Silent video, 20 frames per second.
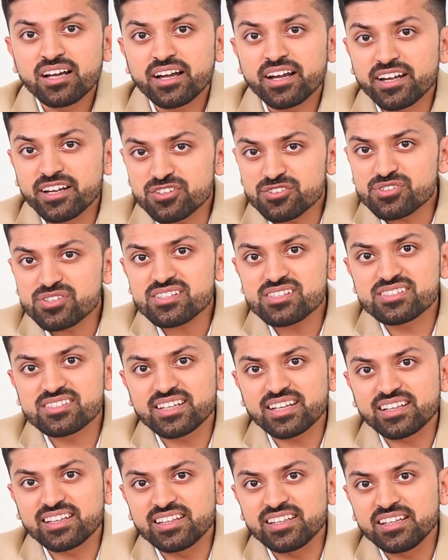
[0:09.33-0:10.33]

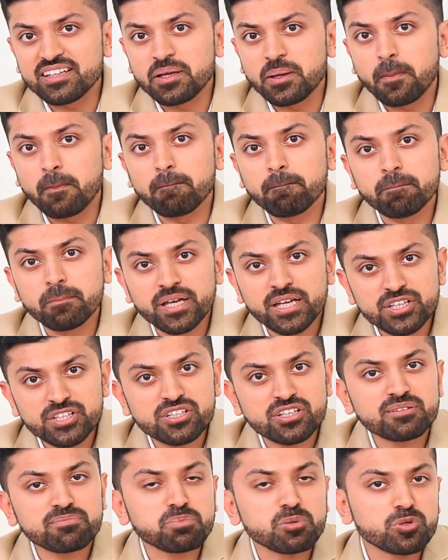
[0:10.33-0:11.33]
Interestingly,
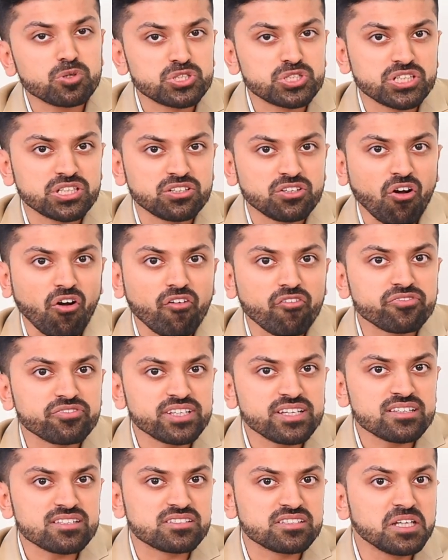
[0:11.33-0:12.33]
major portion of
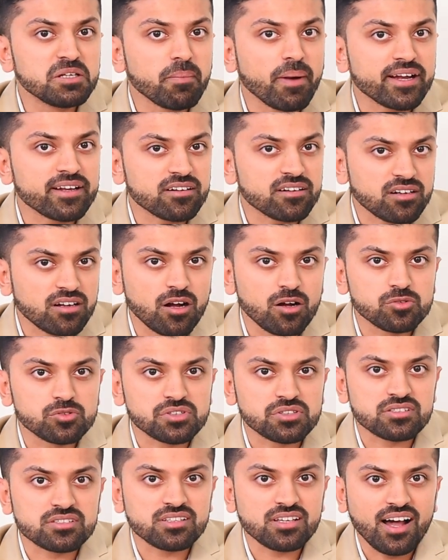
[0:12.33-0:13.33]
these demat
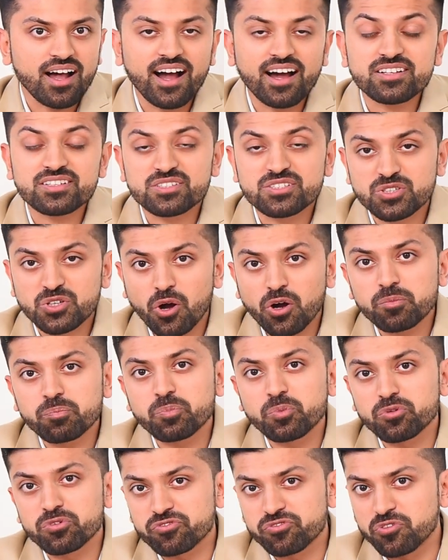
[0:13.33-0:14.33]
accounts are stock
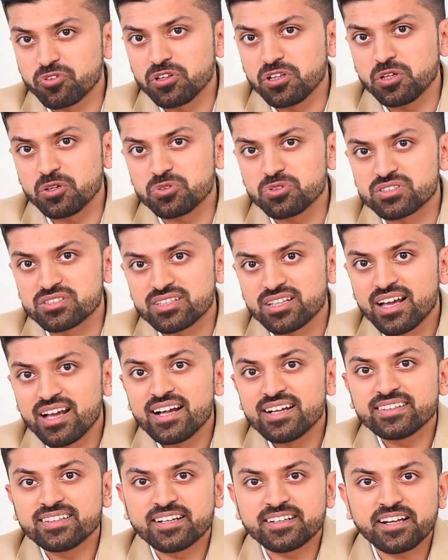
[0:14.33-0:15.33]
portfolios
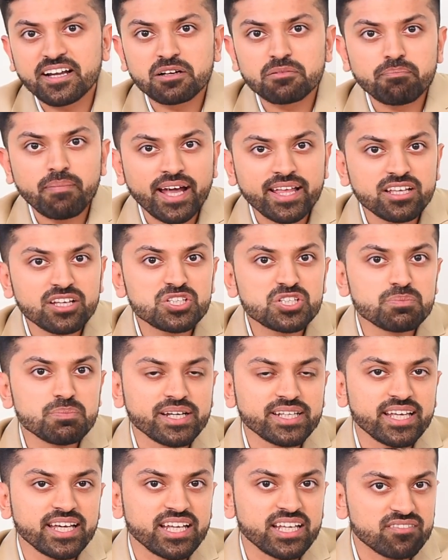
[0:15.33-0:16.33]
that are managed by
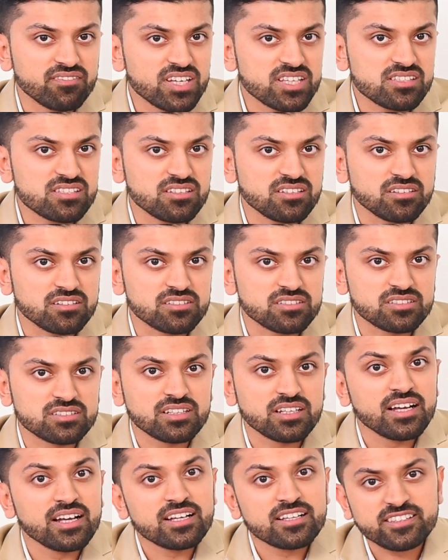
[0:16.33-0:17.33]
the investors
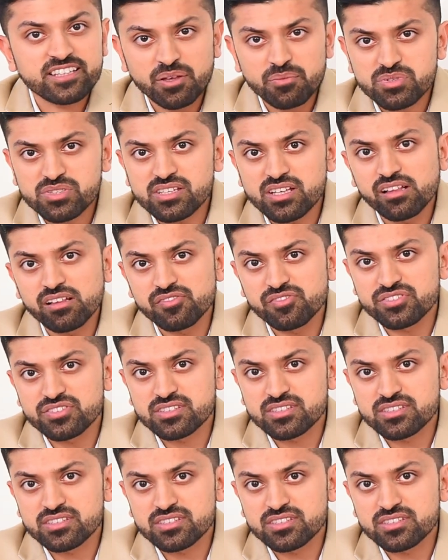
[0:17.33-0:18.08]
themselves.